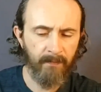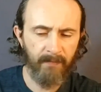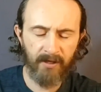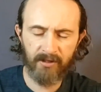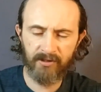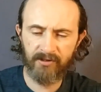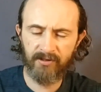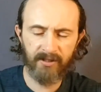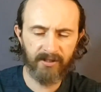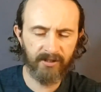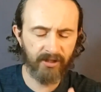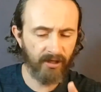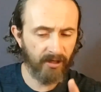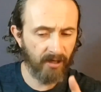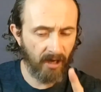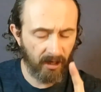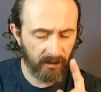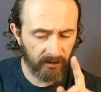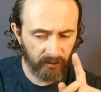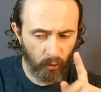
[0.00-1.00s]
because things are
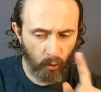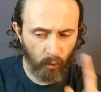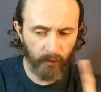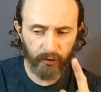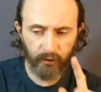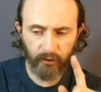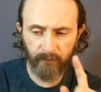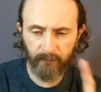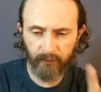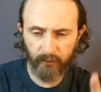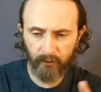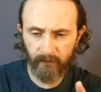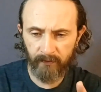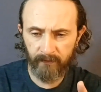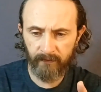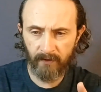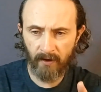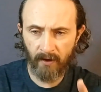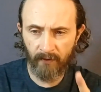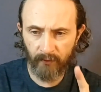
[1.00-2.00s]
not going to
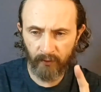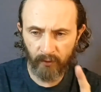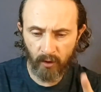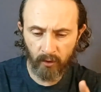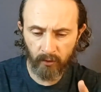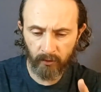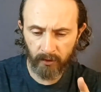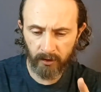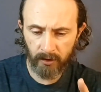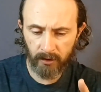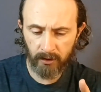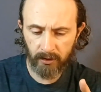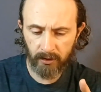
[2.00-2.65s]
improve on their own.